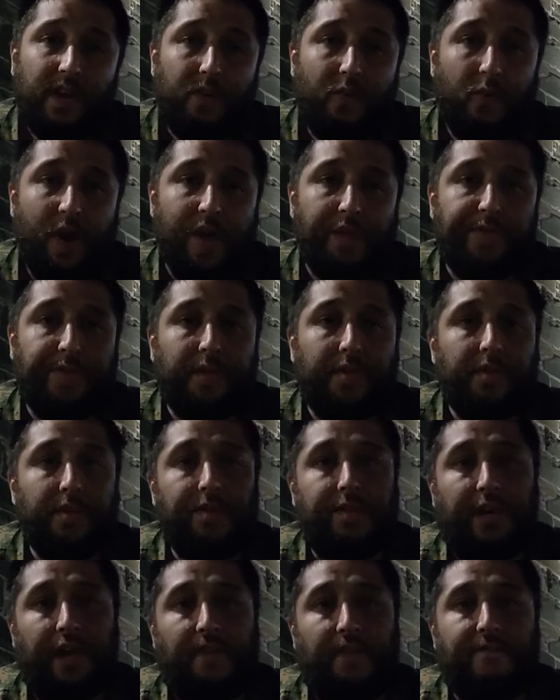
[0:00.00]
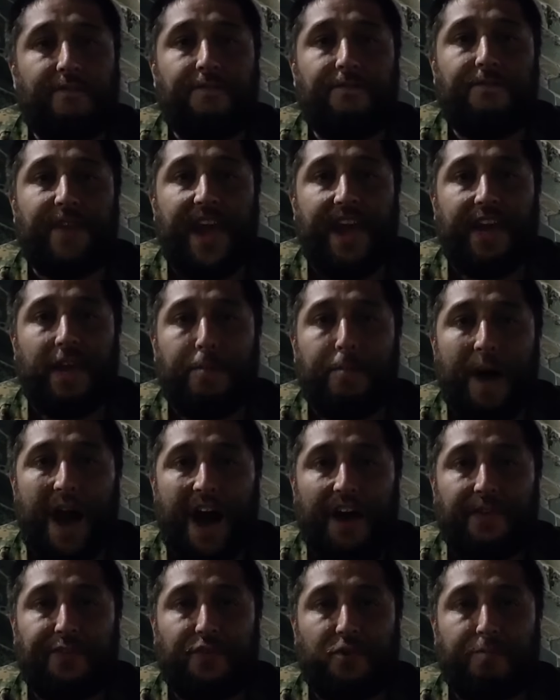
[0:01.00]
with the fake
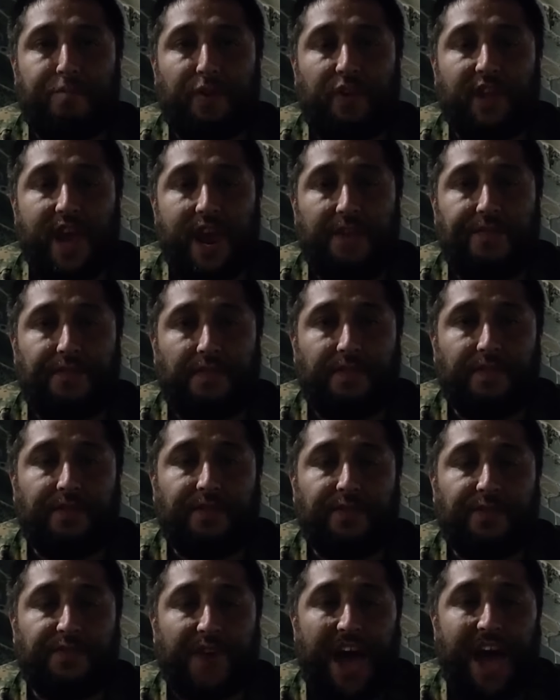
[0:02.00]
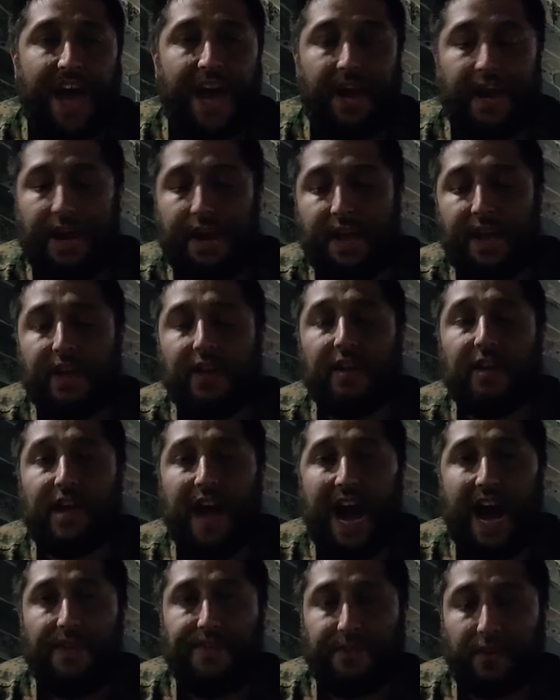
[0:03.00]
imposter police of the society
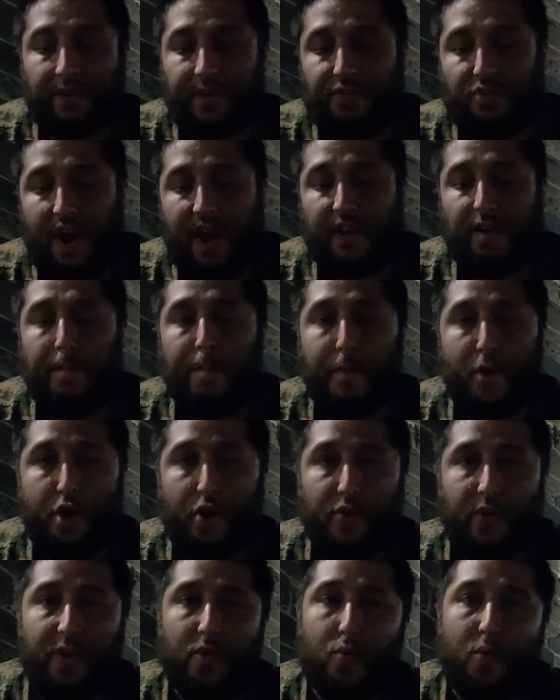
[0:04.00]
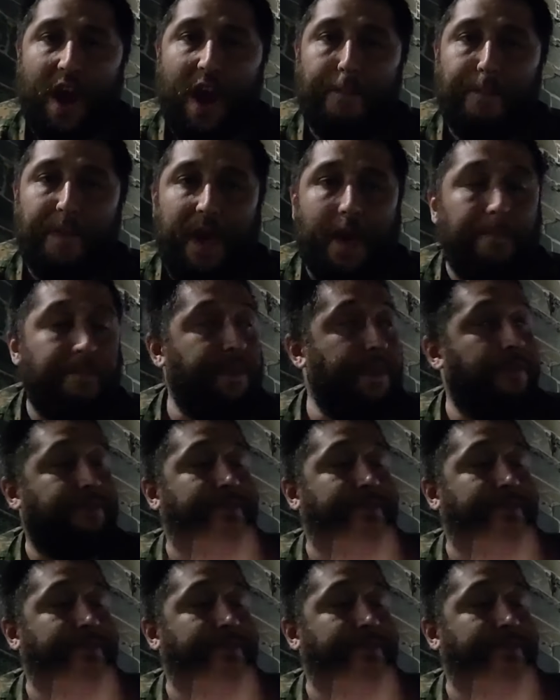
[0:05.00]
constantly trying to murder and rape him and